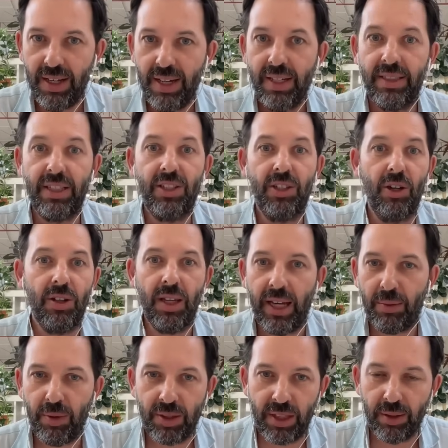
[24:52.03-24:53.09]
did not
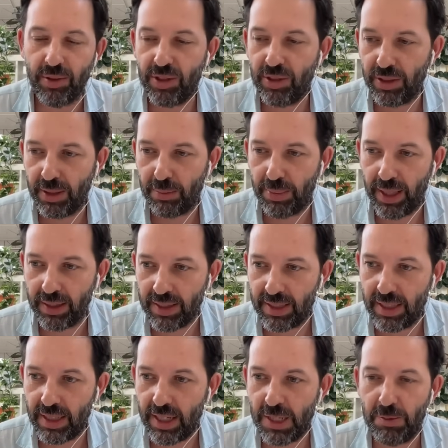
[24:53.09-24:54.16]
like what they were doing to
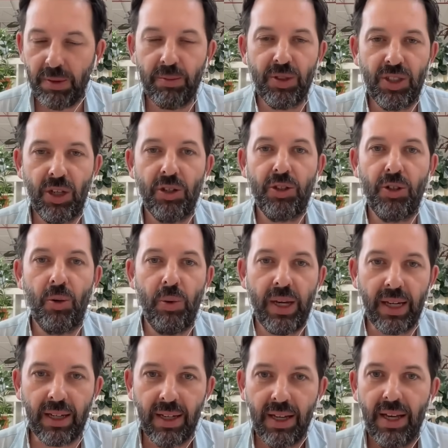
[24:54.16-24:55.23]
Palestinians, but were so
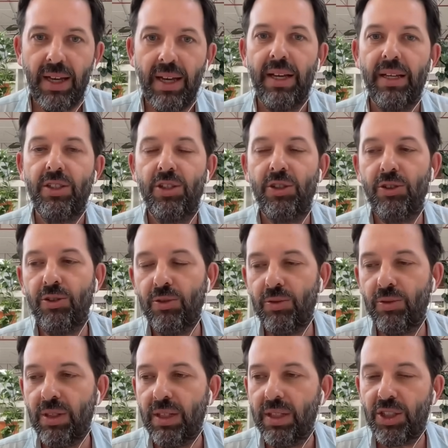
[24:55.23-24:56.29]
quick
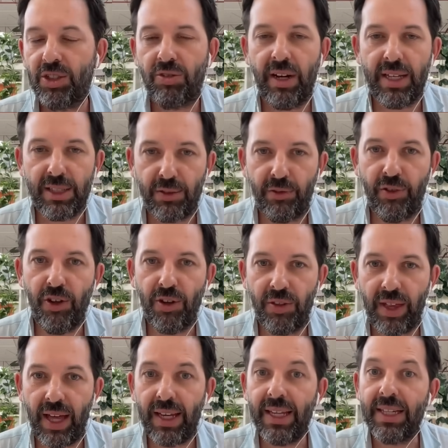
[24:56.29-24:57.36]
to transfer
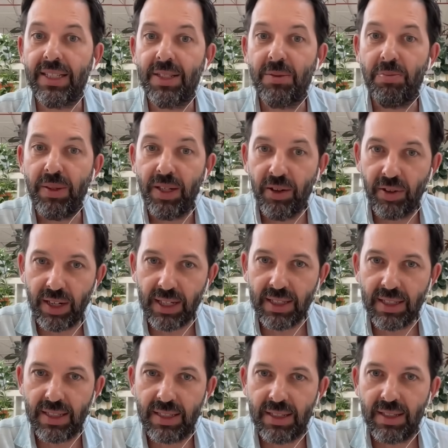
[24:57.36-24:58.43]
that
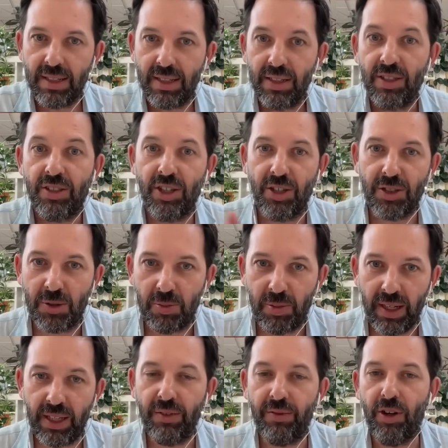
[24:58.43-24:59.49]
experience so to
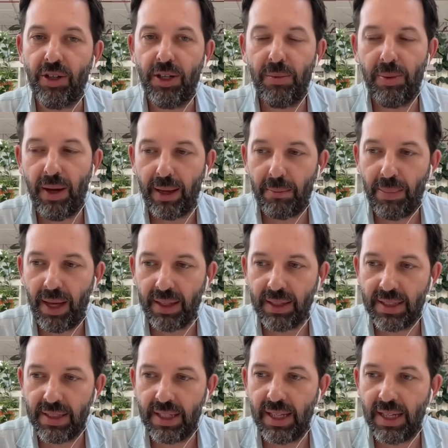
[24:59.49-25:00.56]
speak, of occupying
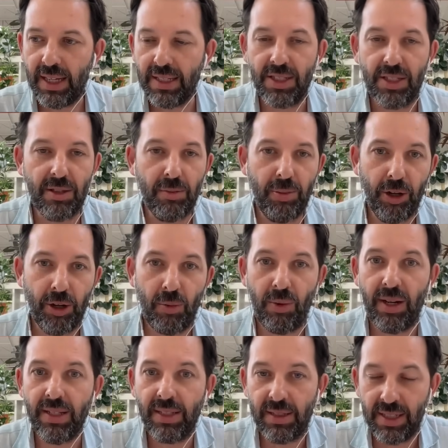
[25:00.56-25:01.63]
Palestinians, to the point
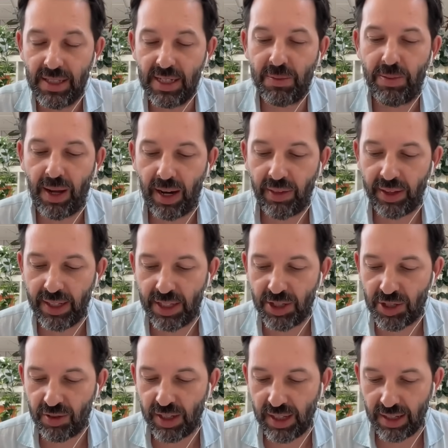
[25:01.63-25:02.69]
whereas, and this is part of the
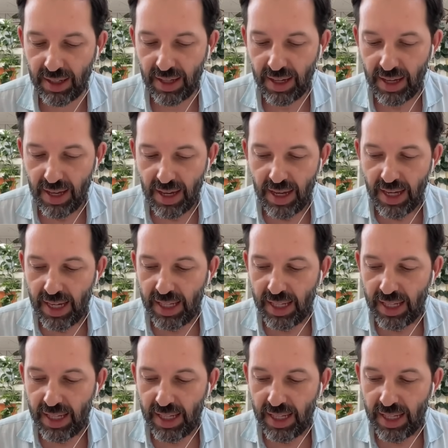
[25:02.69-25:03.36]
history in